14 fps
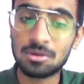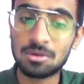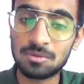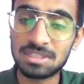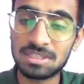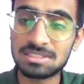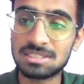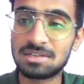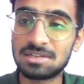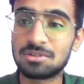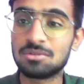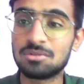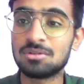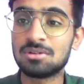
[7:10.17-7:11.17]
queen
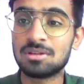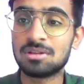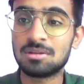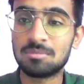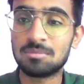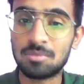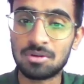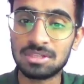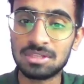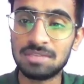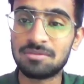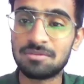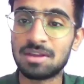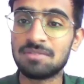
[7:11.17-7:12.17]
c2, pawn
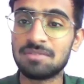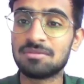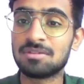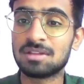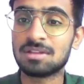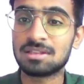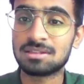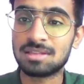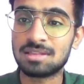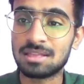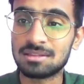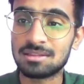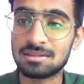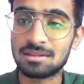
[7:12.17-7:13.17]
e5,
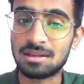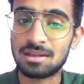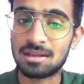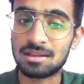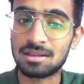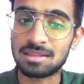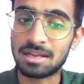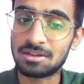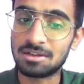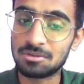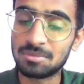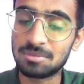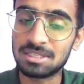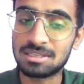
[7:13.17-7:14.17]
then knight
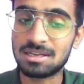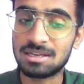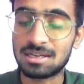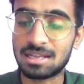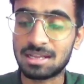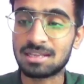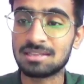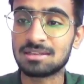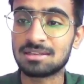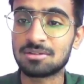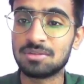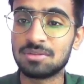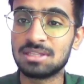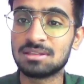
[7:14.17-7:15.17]
to b3 attacking the
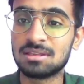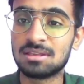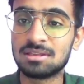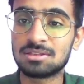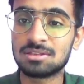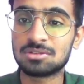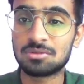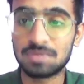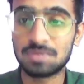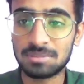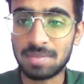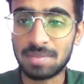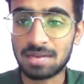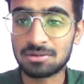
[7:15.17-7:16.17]
queen. So
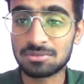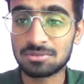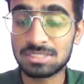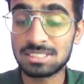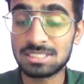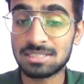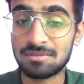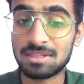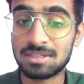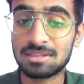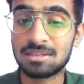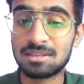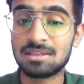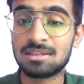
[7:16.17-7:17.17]
queen back to
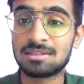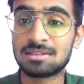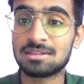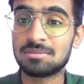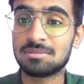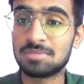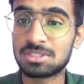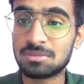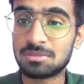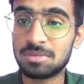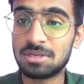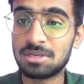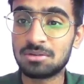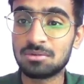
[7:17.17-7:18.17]
c7, then bishop
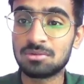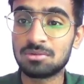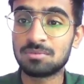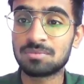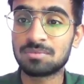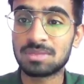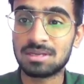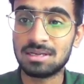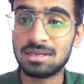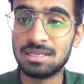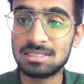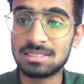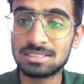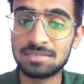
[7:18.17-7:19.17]
e2,
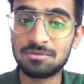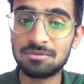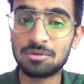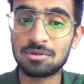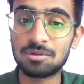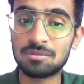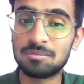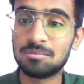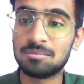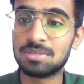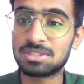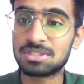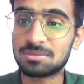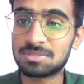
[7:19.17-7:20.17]
dc4,
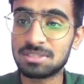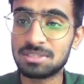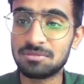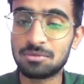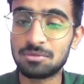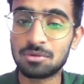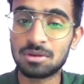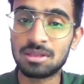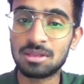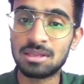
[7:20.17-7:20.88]
bishop c4,